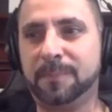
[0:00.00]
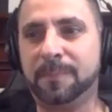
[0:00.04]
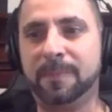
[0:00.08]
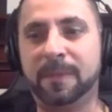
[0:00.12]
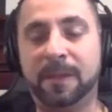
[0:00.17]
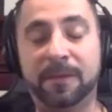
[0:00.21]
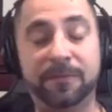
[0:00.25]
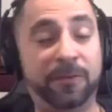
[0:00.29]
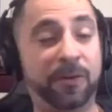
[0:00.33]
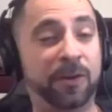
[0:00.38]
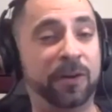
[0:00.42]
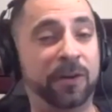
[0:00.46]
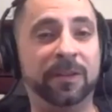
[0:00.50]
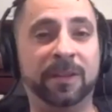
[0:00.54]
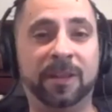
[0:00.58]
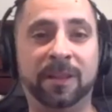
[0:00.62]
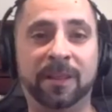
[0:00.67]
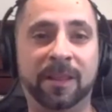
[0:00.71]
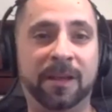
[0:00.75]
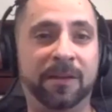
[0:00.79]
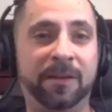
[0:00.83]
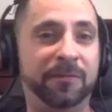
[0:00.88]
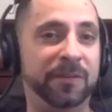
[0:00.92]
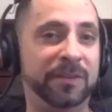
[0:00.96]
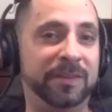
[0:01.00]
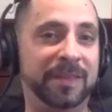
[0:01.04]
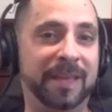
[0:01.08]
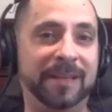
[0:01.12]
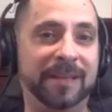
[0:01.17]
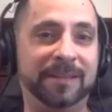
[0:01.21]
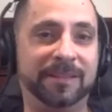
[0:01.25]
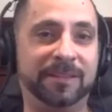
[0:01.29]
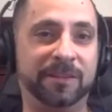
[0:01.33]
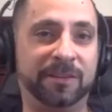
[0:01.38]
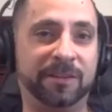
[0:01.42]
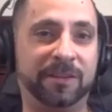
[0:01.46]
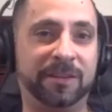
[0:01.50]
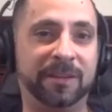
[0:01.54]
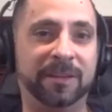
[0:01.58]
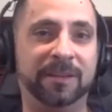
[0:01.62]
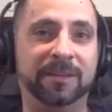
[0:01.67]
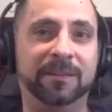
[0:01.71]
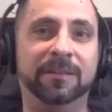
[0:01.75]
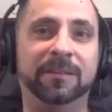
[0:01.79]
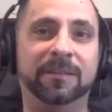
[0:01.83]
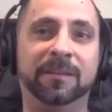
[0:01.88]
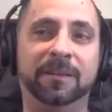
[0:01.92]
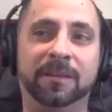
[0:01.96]
fall in love with that circuit.
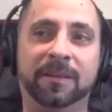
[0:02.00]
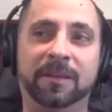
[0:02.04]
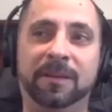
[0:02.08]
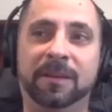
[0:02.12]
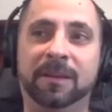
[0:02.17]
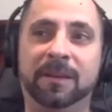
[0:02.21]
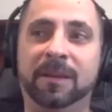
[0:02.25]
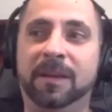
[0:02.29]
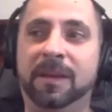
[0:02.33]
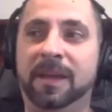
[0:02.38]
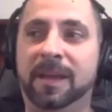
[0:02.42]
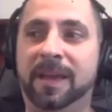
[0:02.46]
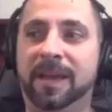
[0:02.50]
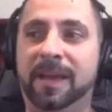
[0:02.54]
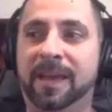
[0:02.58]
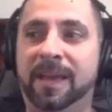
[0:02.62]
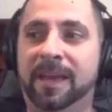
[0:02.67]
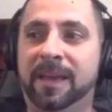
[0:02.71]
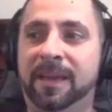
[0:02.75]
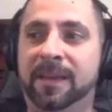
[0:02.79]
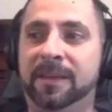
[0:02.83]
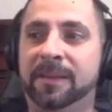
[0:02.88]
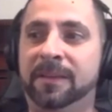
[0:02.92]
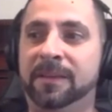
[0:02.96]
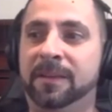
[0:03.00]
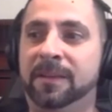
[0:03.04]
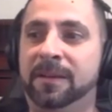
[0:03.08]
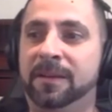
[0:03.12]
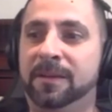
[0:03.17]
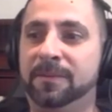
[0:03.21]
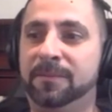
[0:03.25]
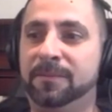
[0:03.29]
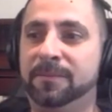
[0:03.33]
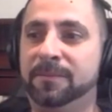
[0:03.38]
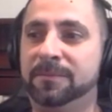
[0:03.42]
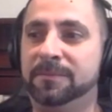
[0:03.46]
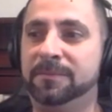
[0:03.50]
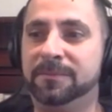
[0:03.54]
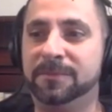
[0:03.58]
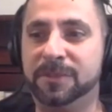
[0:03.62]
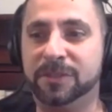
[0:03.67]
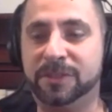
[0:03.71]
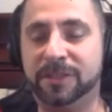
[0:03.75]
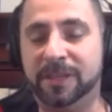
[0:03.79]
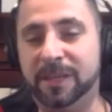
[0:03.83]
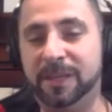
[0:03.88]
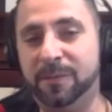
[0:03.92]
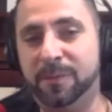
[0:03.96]
Mm-hmm. And
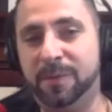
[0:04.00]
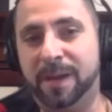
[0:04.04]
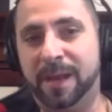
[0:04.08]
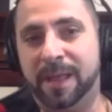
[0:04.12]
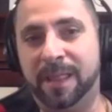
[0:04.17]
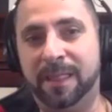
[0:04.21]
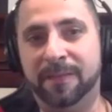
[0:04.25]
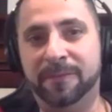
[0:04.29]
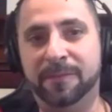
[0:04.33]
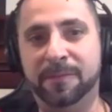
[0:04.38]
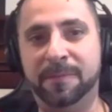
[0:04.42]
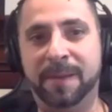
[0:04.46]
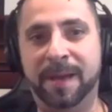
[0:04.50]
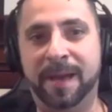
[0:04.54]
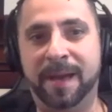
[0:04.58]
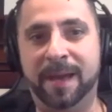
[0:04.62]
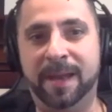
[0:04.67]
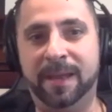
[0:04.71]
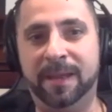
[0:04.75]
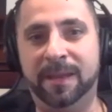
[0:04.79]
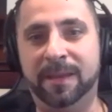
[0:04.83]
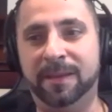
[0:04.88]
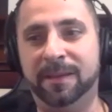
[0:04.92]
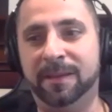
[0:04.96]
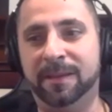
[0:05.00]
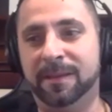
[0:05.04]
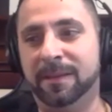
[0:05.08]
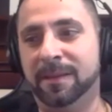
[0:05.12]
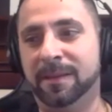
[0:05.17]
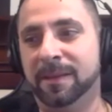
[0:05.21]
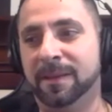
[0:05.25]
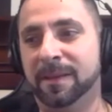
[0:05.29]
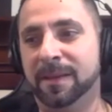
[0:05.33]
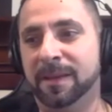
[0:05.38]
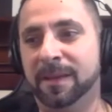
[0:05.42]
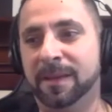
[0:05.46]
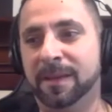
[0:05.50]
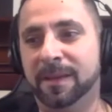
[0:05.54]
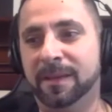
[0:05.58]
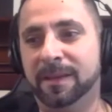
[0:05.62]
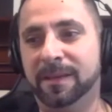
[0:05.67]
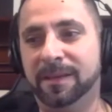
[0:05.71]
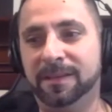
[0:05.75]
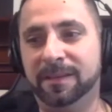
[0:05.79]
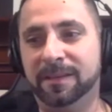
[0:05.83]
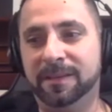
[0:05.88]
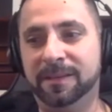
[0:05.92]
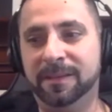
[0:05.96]
seeing what I love about it.
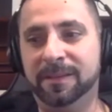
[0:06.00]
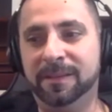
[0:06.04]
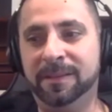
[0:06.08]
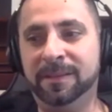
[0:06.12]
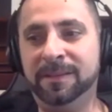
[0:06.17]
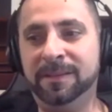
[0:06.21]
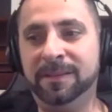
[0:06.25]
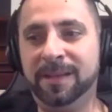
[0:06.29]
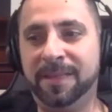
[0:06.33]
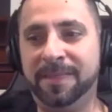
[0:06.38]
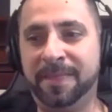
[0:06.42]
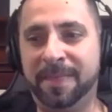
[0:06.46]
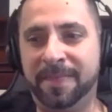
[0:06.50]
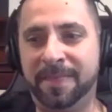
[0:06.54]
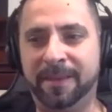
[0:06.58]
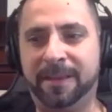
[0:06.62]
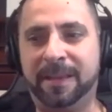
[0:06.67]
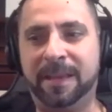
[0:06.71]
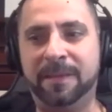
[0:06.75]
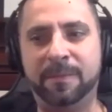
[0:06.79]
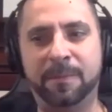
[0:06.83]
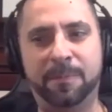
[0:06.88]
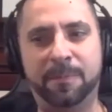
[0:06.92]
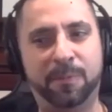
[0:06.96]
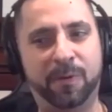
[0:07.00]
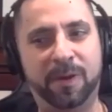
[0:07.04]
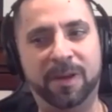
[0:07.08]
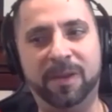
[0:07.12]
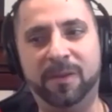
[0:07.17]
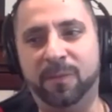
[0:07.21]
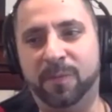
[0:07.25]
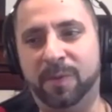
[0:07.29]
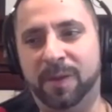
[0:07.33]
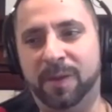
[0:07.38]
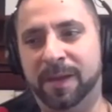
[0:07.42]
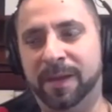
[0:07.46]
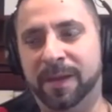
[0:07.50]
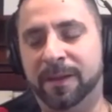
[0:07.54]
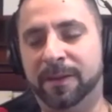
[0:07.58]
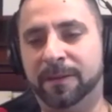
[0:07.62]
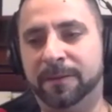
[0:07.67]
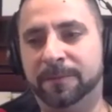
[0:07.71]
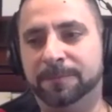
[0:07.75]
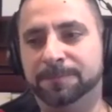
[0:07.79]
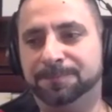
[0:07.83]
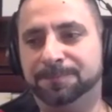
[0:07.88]
And then there came a point where